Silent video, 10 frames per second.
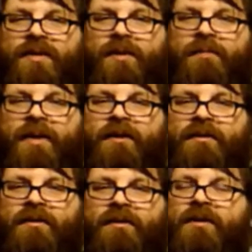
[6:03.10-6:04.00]
that meant.
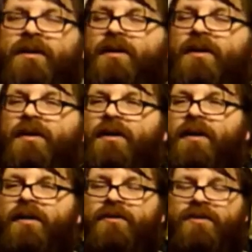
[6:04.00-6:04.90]

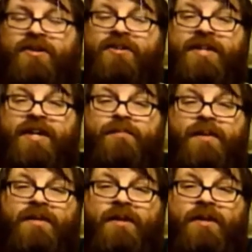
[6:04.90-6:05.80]
There's other
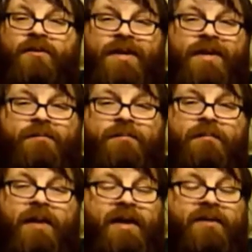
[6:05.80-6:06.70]
tidbits I don't think he
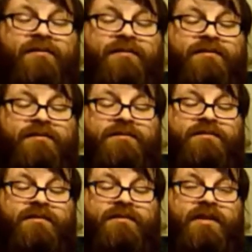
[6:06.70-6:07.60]
may have
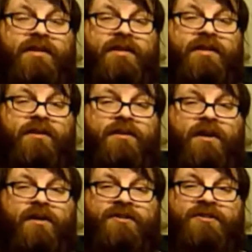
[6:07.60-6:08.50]

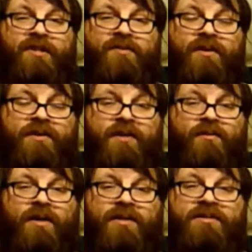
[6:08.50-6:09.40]
understood what that
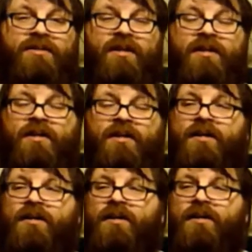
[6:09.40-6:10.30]
was.
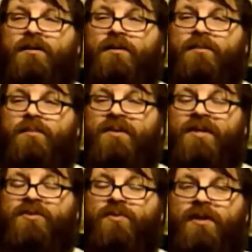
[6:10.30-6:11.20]
But
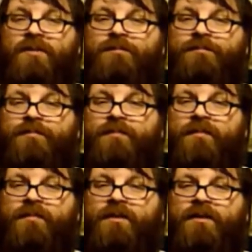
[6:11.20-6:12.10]
this one,
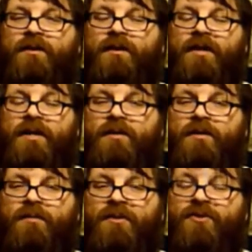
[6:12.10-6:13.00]

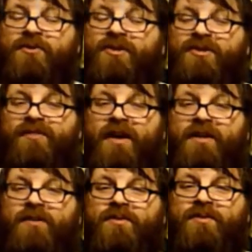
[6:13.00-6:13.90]
Methuselah's
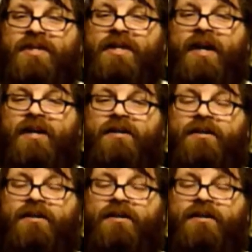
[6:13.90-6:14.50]
father was Enoch.